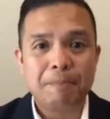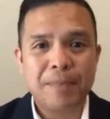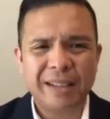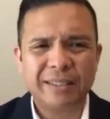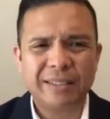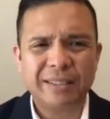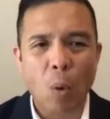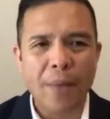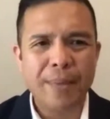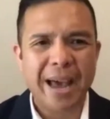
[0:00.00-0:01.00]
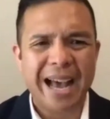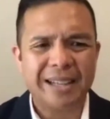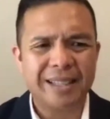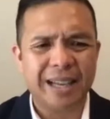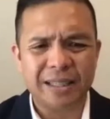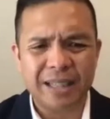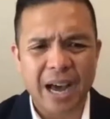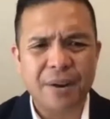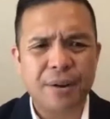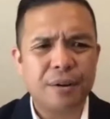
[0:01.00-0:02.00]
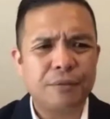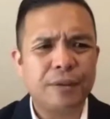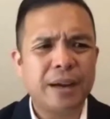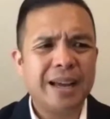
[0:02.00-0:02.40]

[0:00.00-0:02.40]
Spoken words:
That's the one that has a lot of,